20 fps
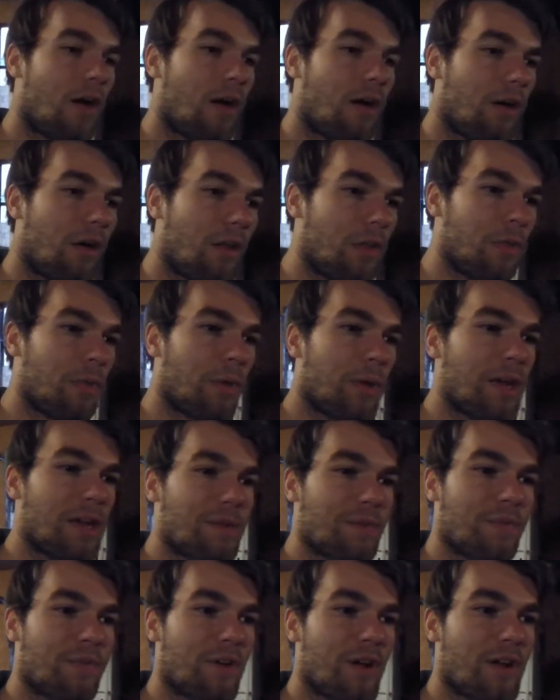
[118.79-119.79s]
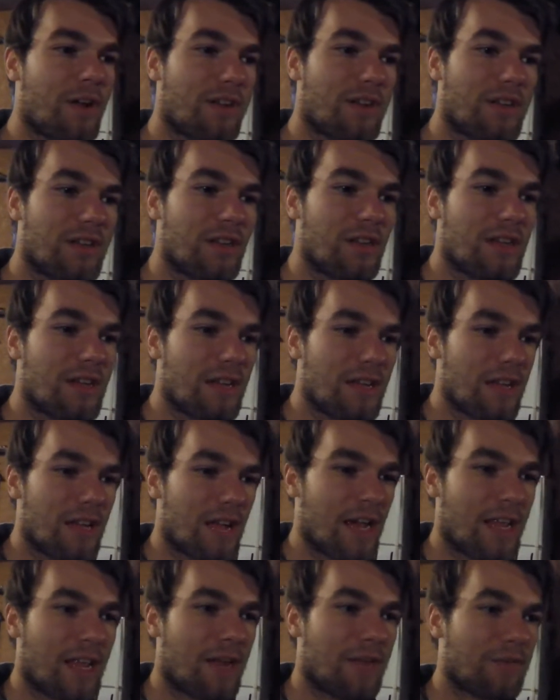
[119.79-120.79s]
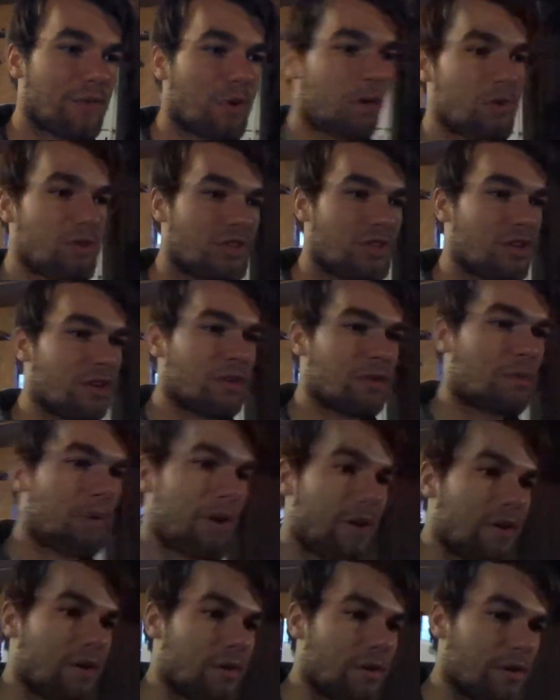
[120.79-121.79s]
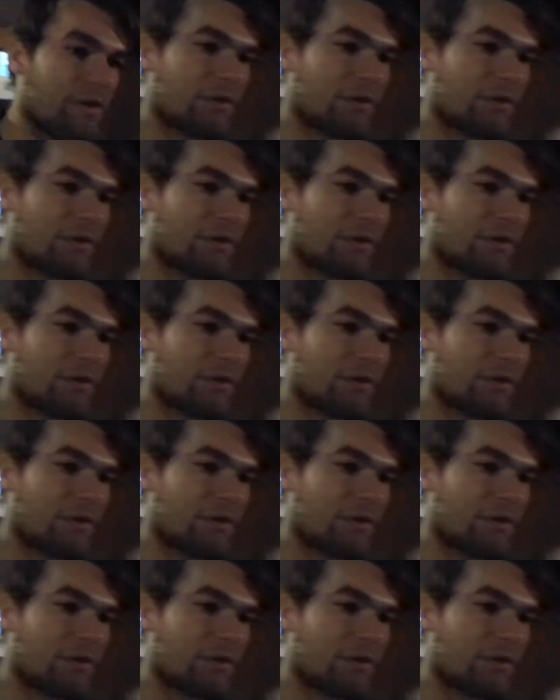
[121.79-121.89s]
all the way up front. And then of course on the rail